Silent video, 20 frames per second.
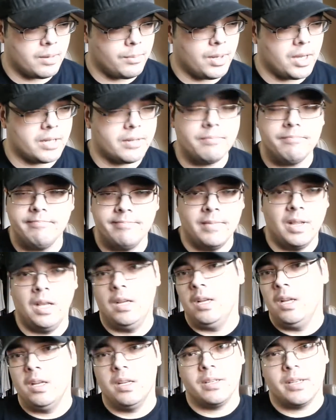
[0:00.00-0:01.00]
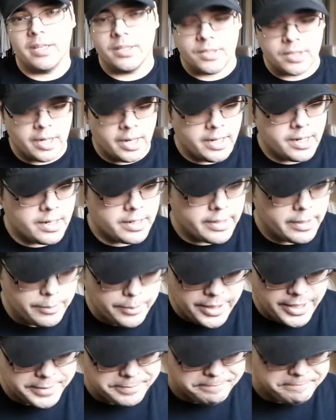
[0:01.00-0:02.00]
Come on, get your head out of your
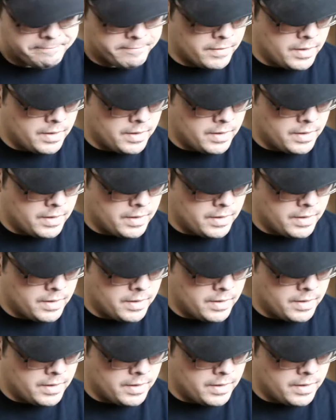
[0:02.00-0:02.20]
butt.